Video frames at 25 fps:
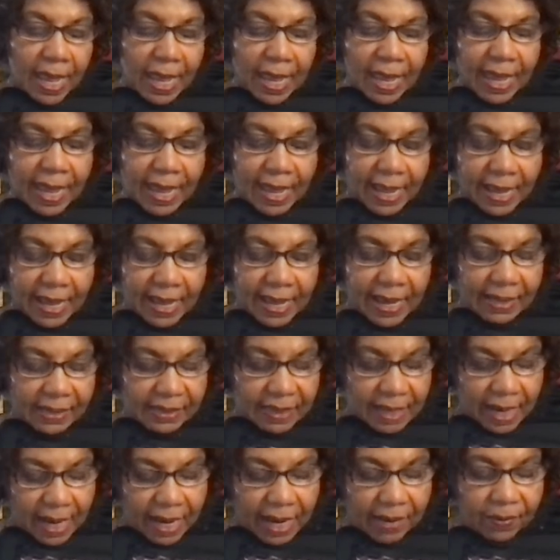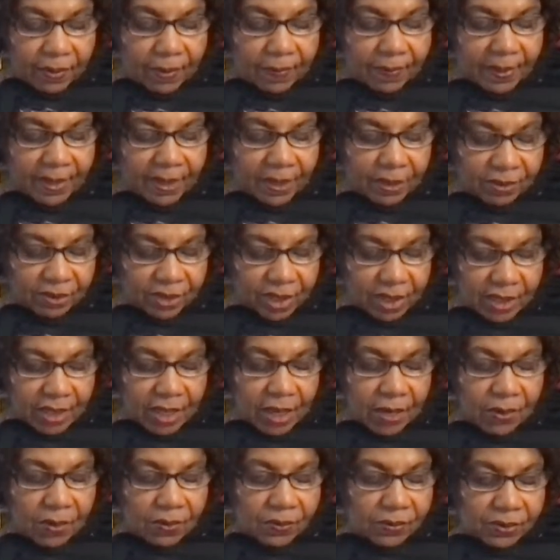and I will be using
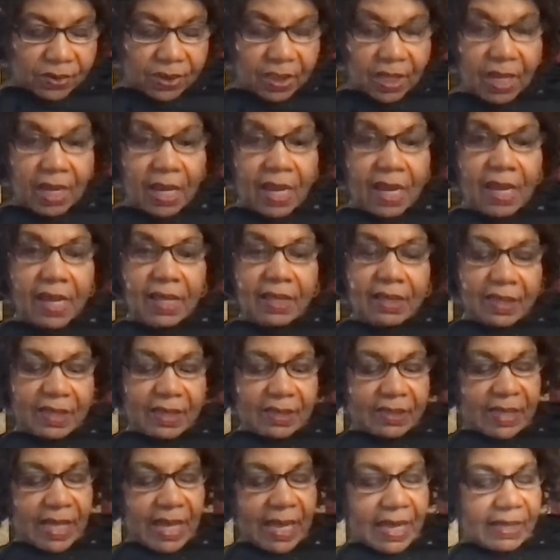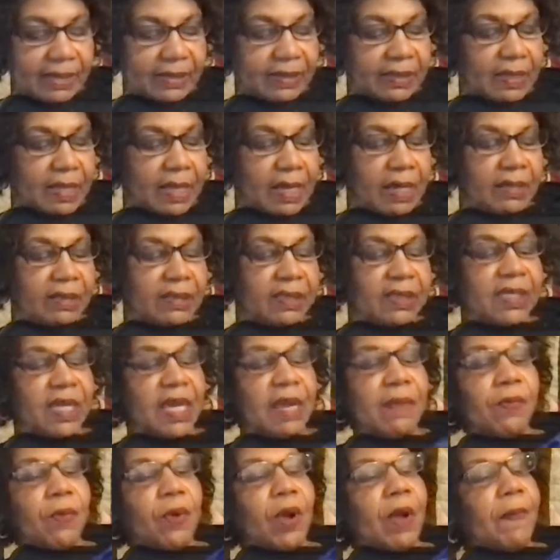those. This has a
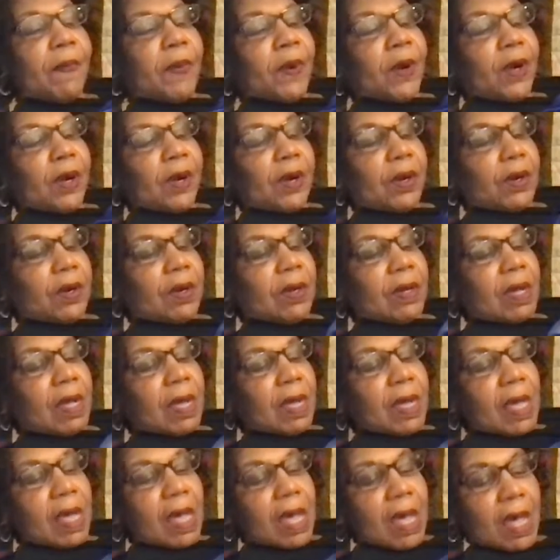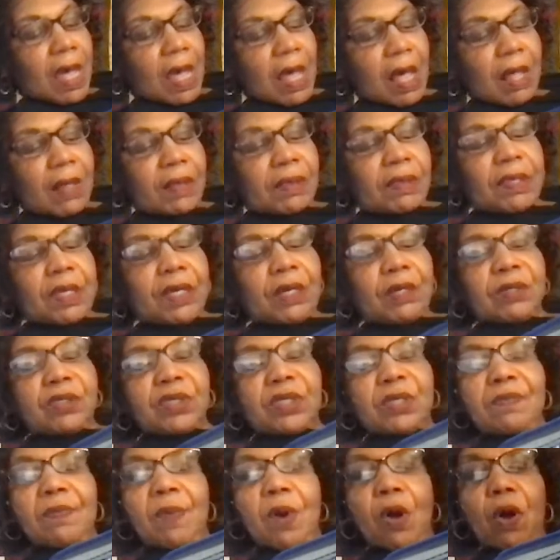seam ripper, a little
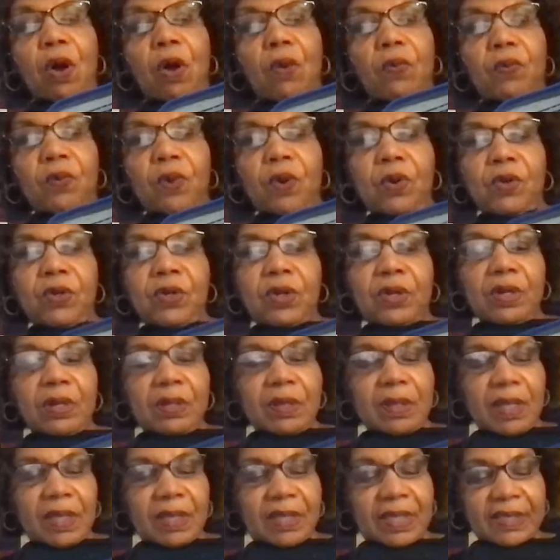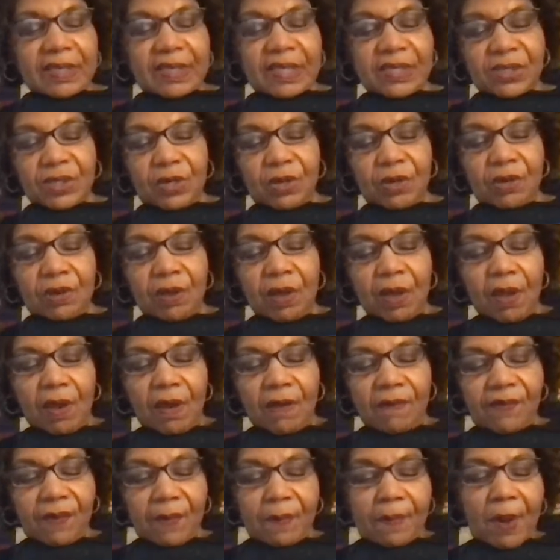small ruler. This is good
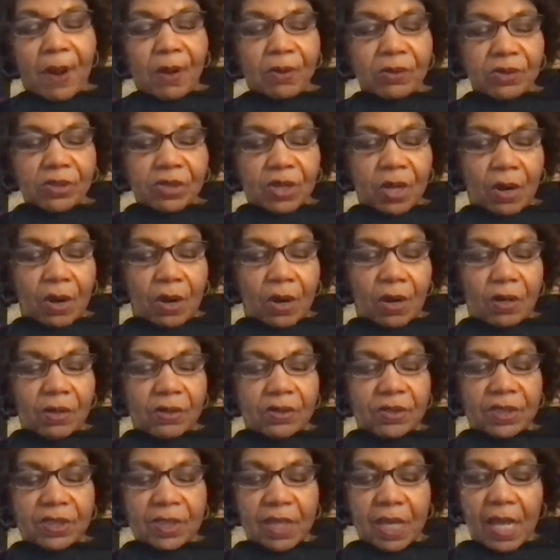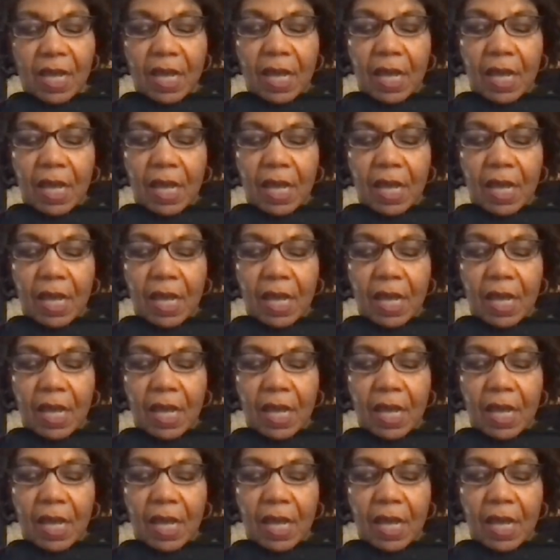for postcards.